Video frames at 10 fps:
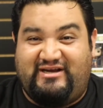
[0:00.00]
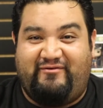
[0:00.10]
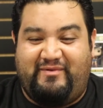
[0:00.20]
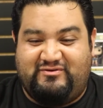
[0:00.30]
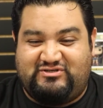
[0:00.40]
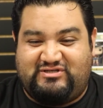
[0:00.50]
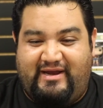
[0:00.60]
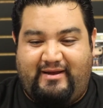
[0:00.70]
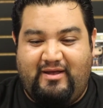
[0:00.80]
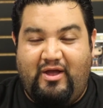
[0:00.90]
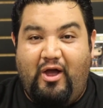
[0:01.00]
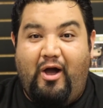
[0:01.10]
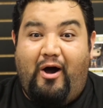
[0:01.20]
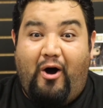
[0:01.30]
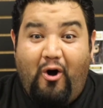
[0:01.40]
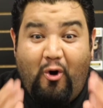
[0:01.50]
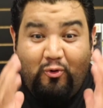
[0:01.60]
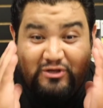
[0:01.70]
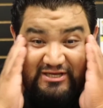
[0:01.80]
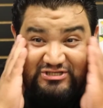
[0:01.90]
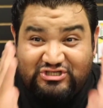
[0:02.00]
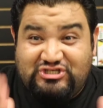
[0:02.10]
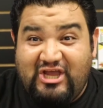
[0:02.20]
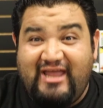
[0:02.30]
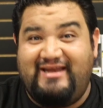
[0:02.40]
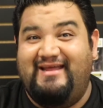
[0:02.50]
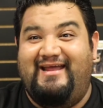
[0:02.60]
Everybody was just like, holy shit.